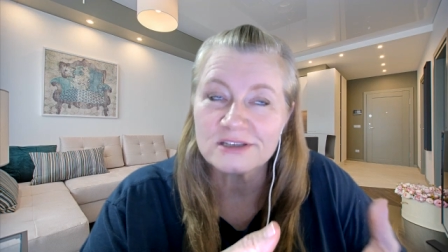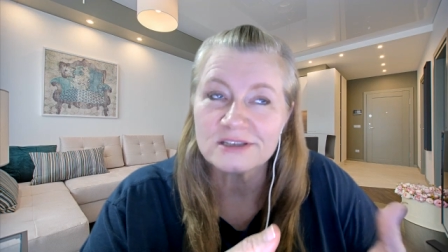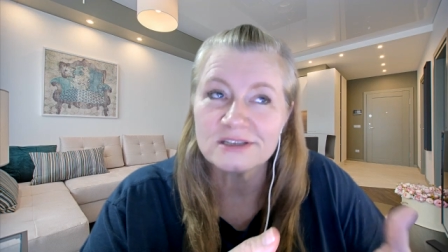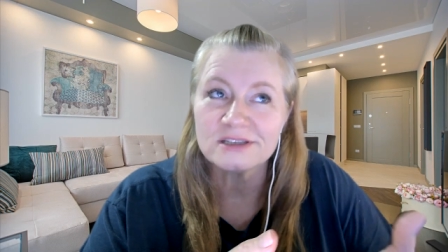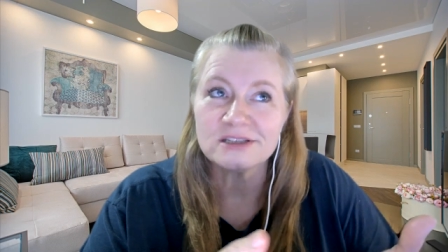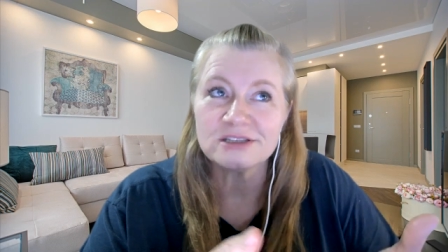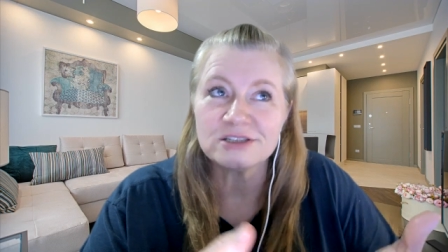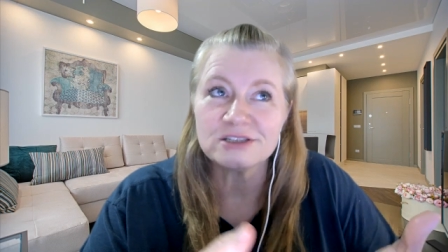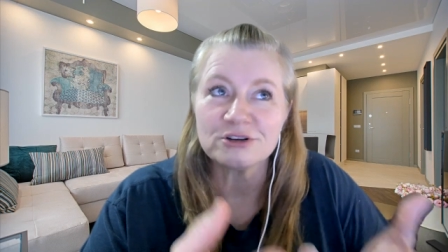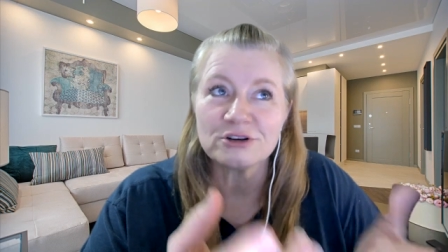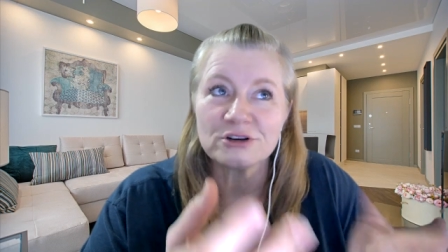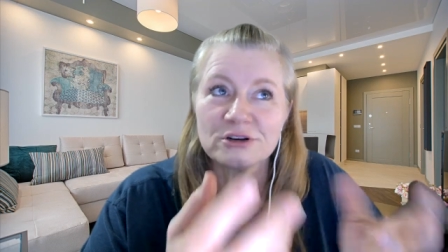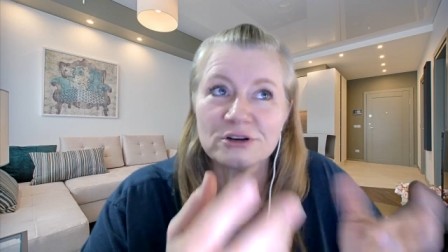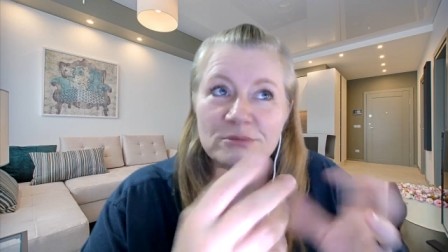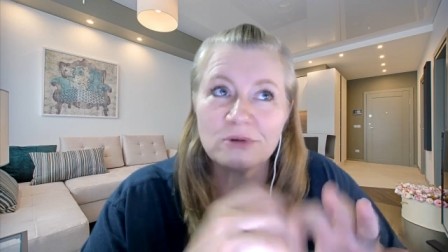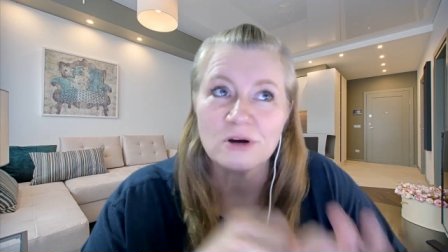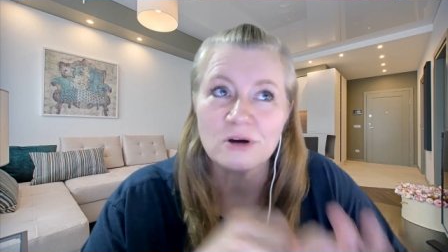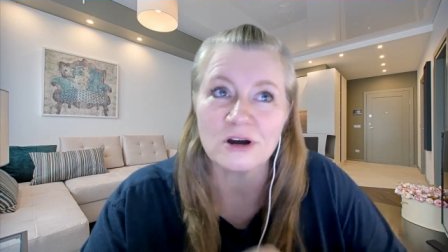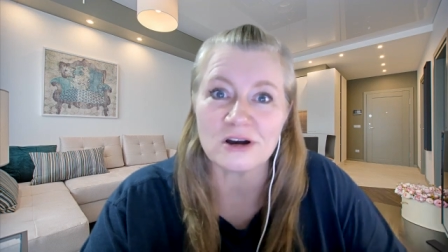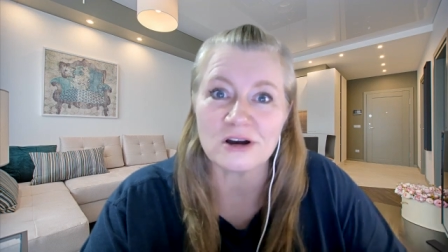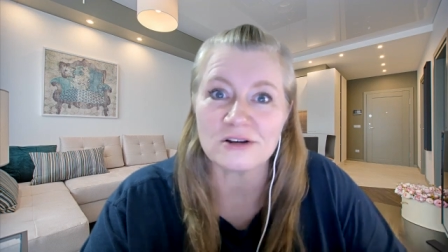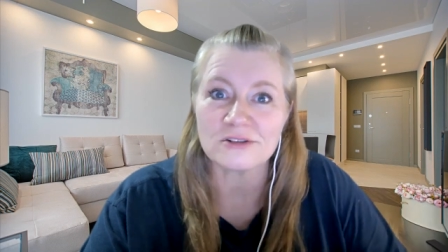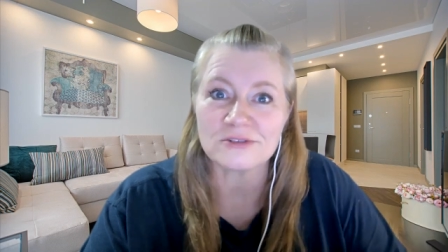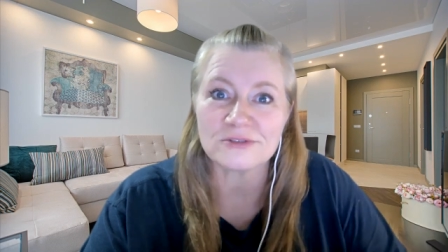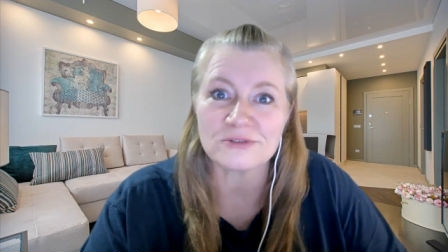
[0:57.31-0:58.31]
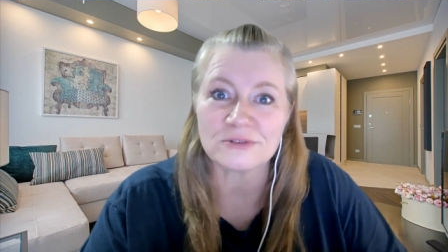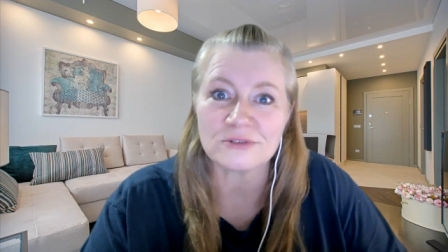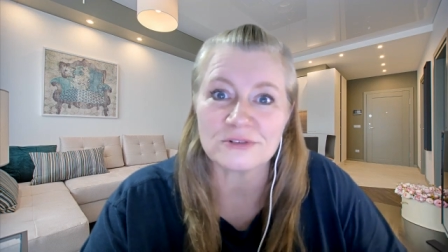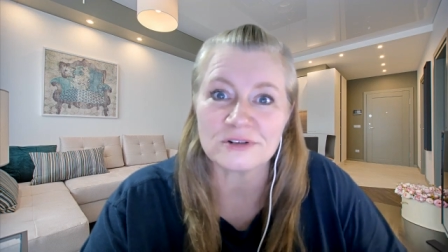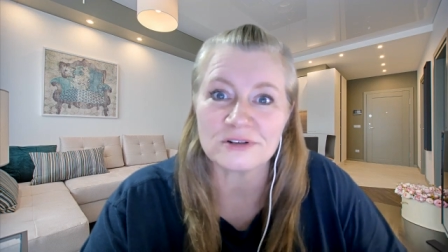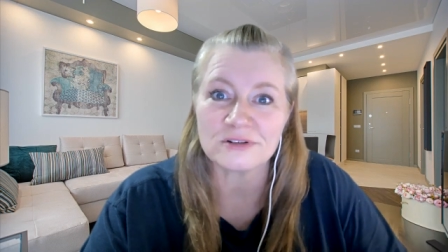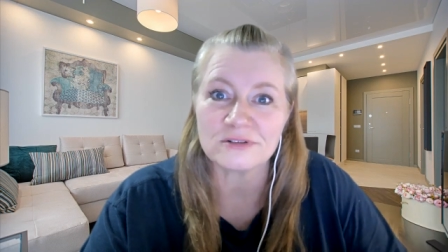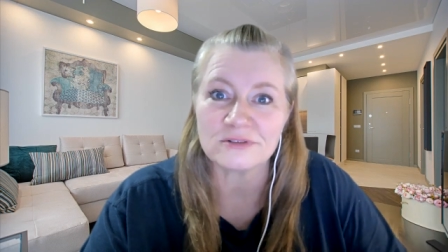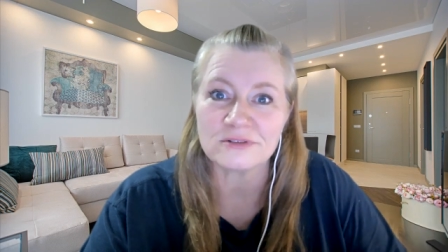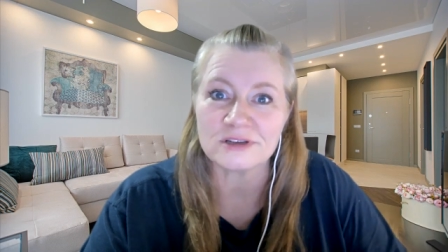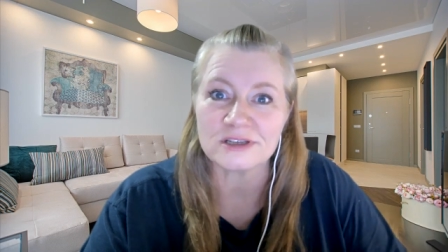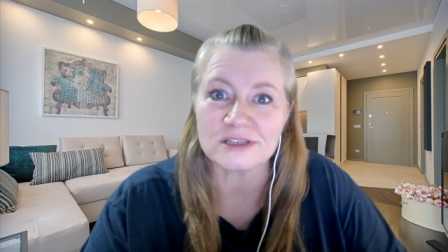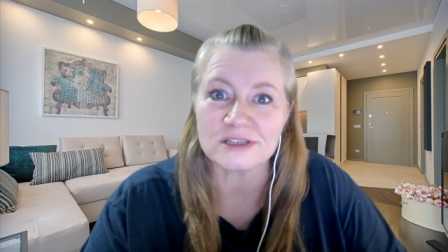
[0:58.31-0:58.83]
and then turn them off
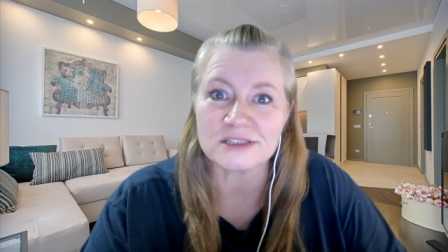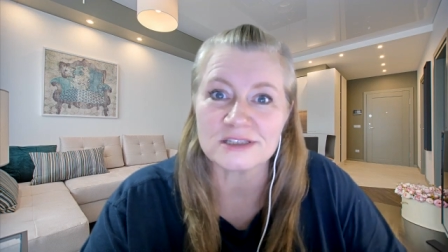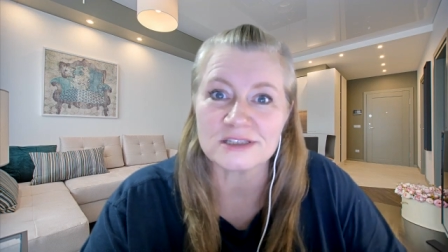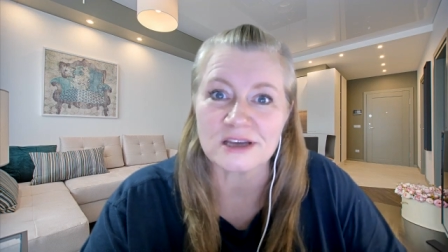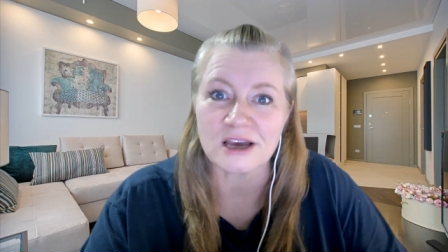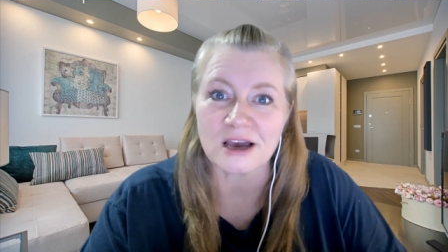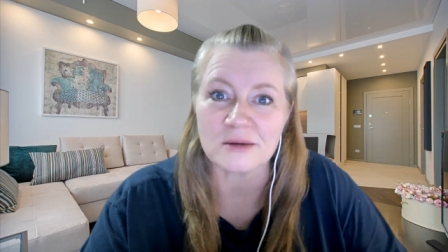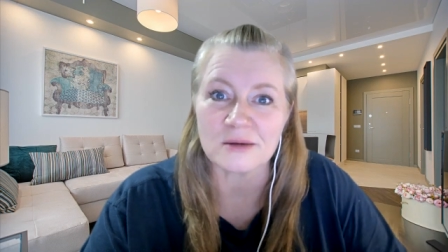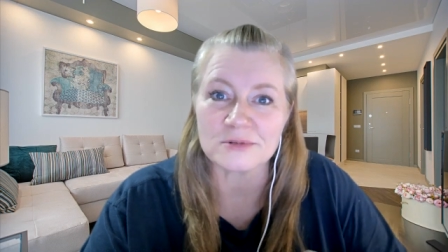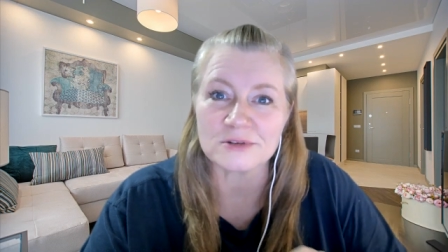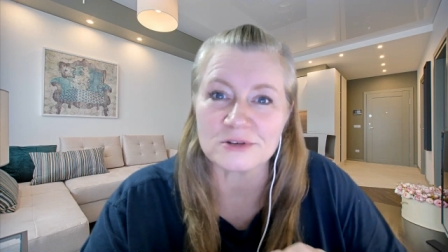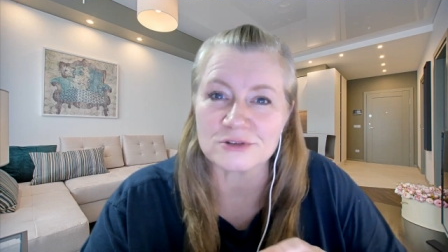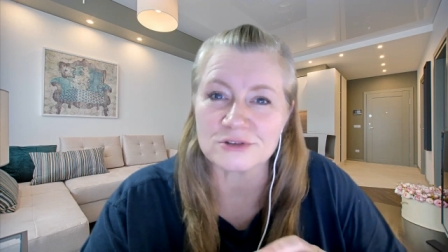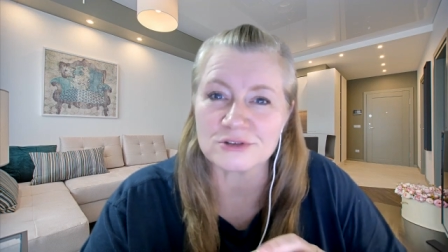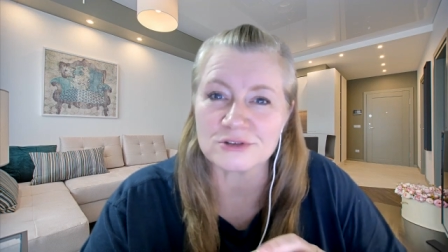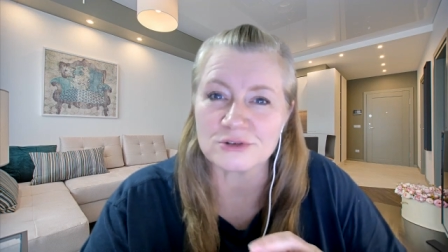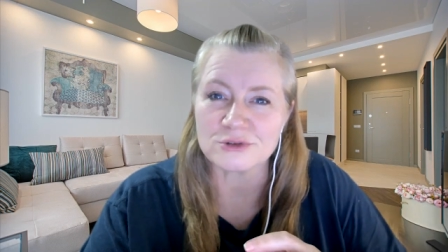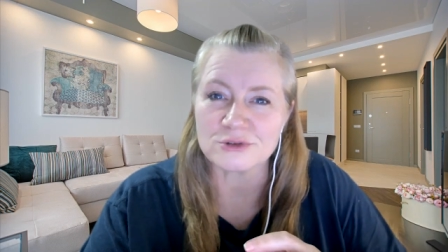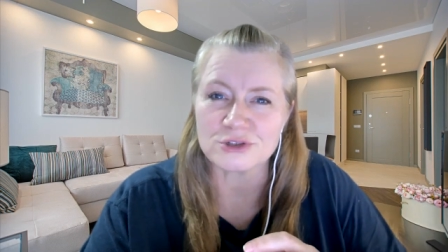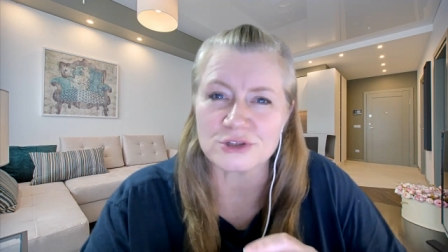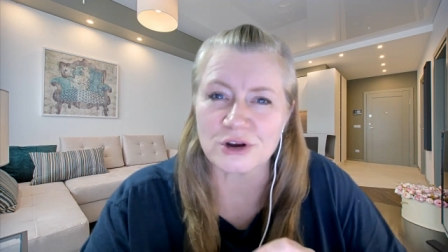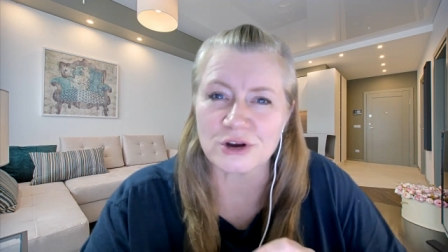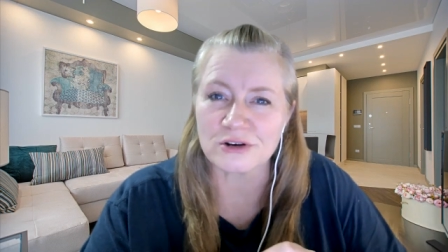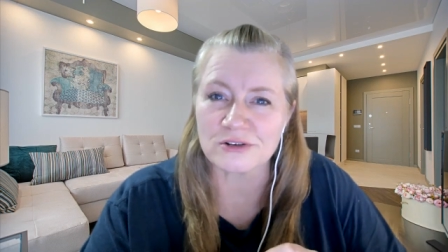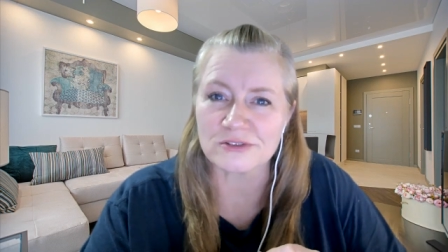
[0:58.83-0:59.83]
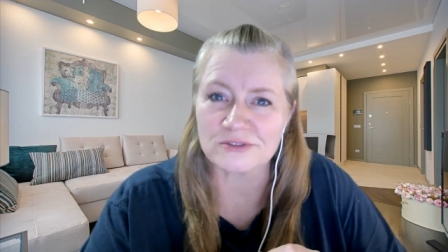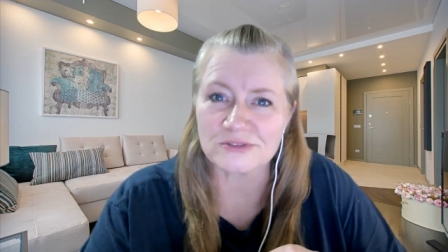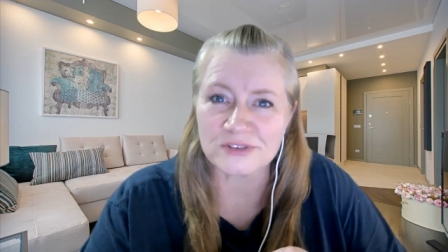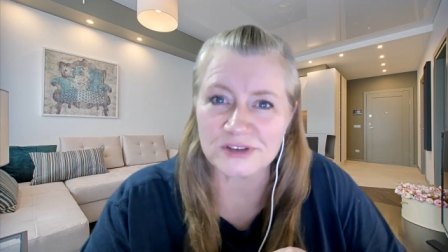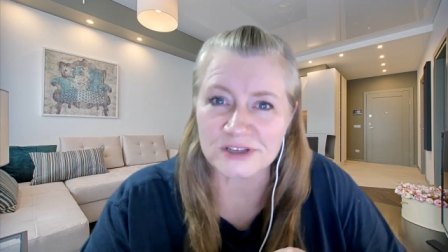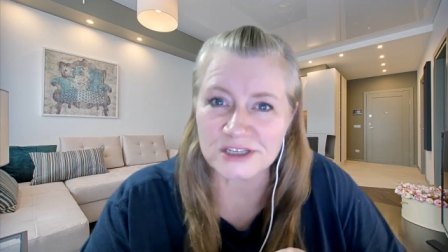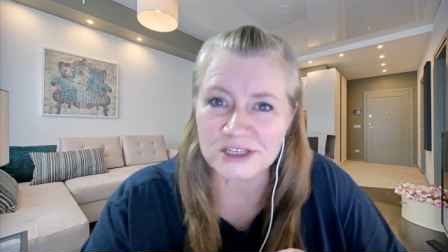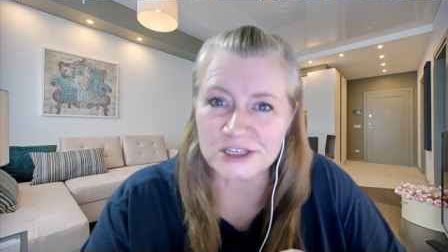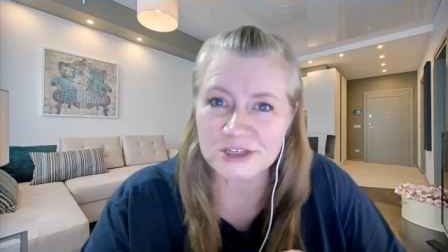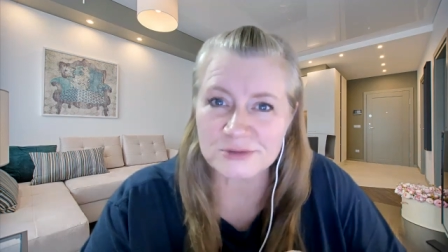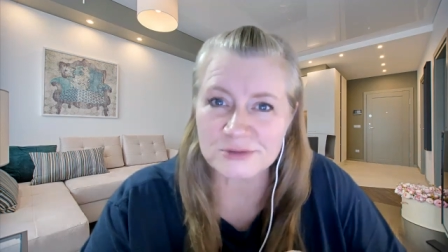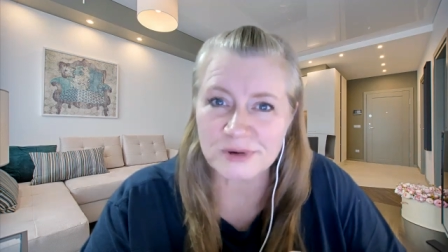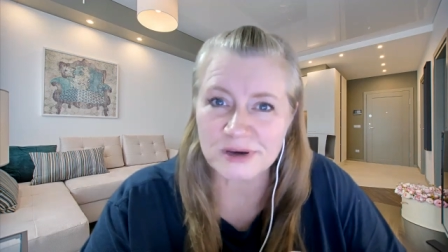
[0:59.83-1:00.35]
when it stops. There's no start and
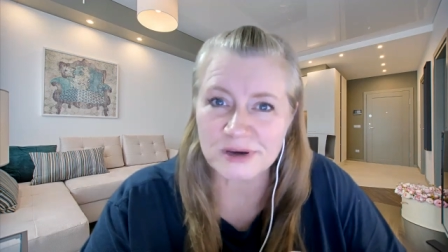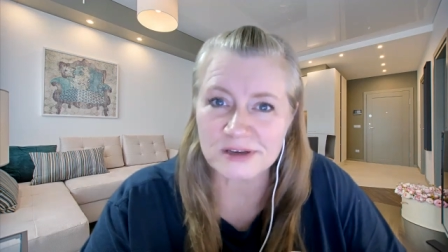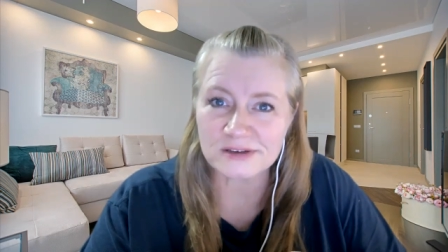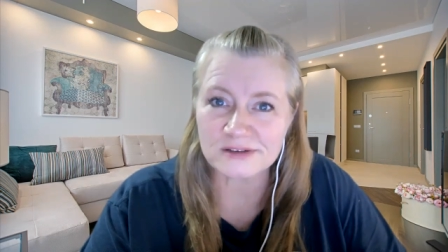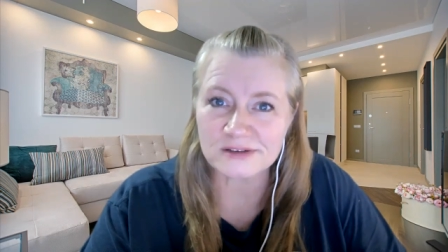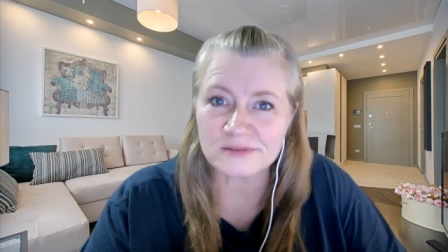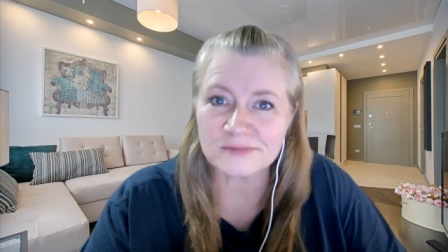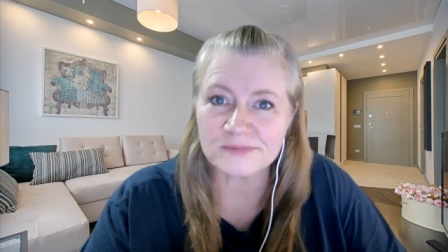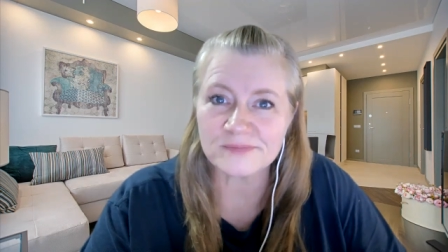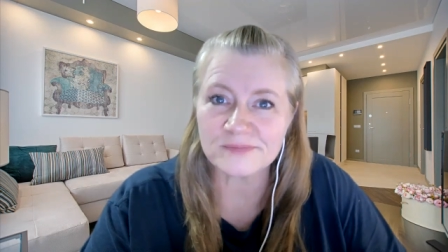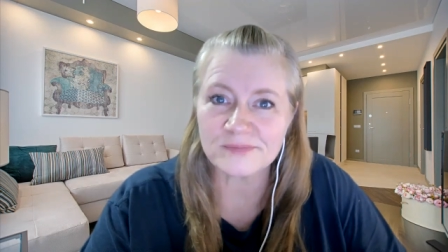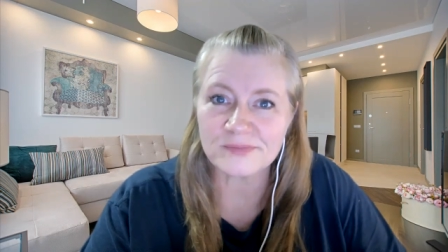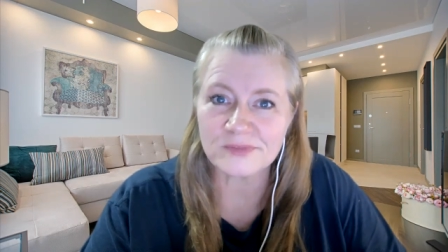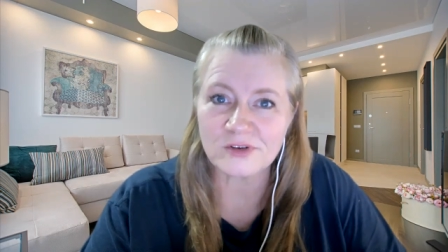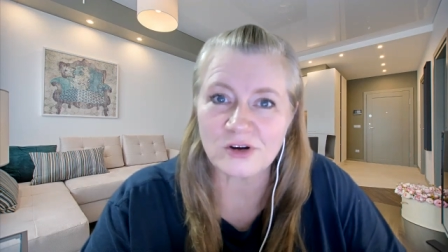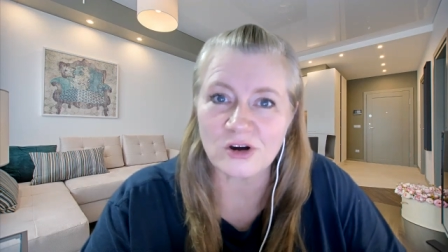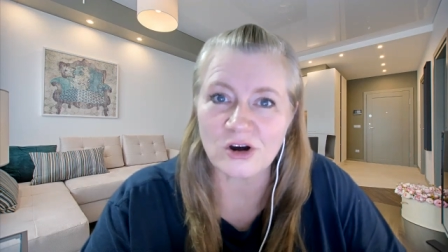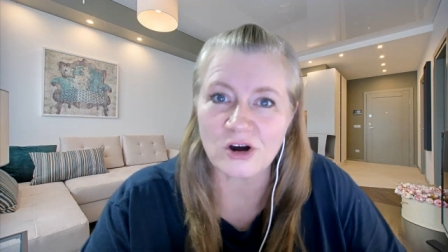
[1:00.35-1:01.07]
finish button